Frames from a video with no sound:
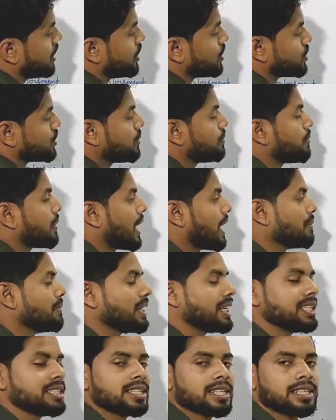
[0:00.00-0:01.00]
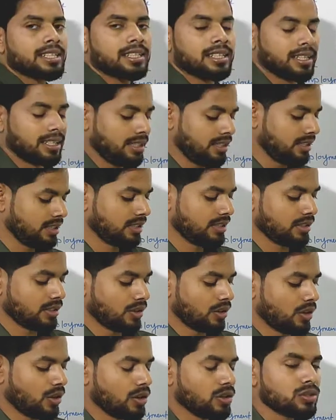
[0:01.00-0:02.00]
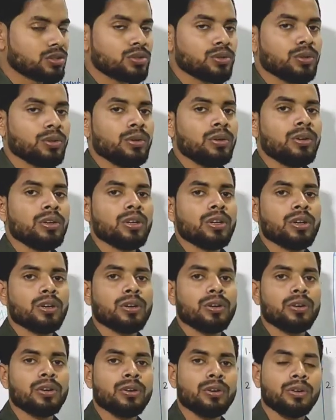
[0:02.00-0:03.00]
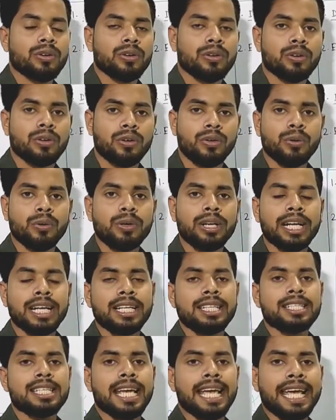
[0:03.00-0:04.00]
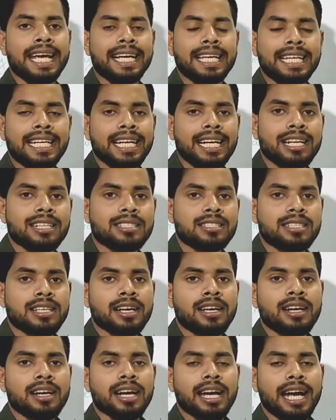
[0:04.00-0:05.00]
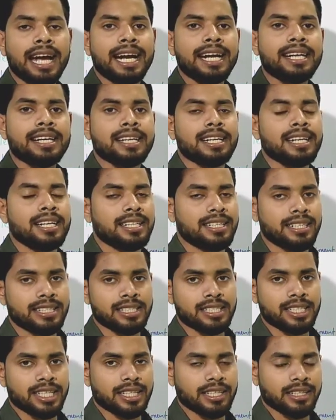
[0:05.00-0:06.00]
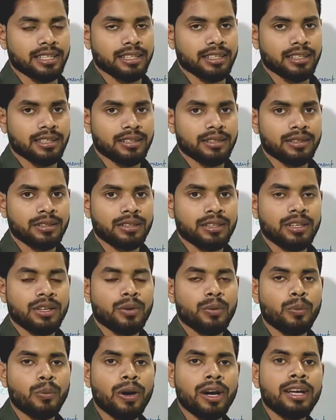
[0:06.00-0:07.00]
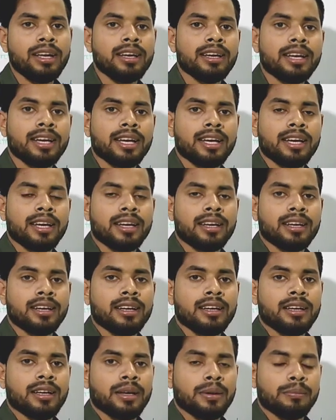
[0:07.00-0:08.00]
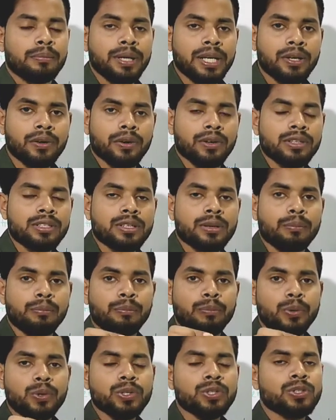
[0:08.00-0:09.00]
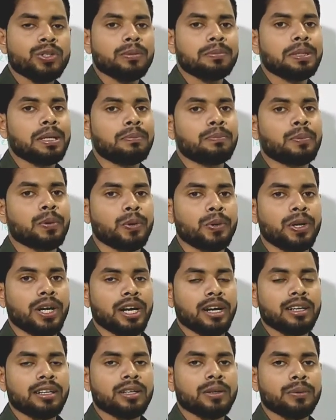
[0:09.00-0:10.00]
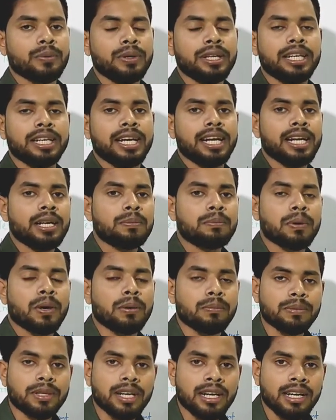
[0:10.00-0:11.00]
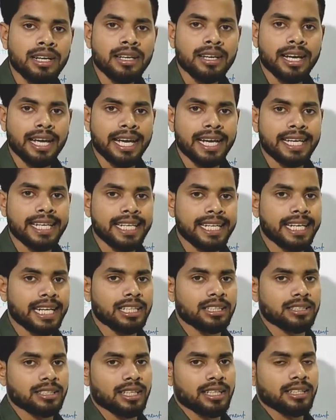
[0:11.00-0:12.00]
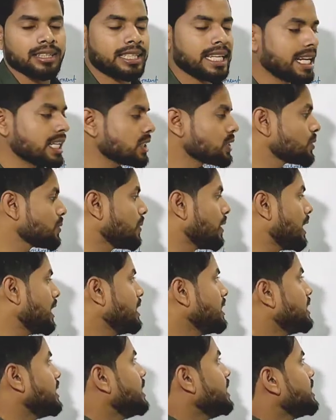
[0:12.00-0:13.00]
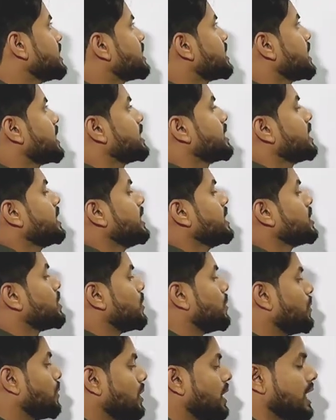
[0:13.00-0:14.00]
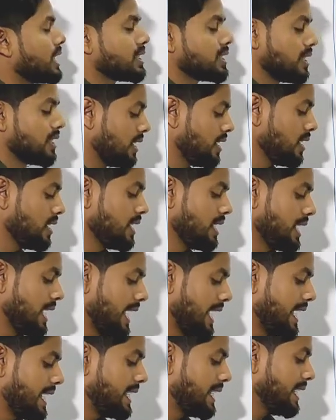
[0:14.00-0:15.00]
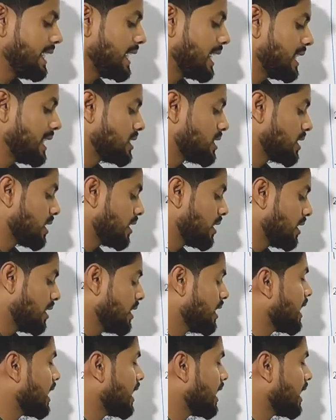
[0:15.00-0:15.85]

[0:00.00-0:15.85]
So primary sector also known as agriculture and related sector. Why? Because most of the product we get from the agriculture. That's why this sector is known as the agriculture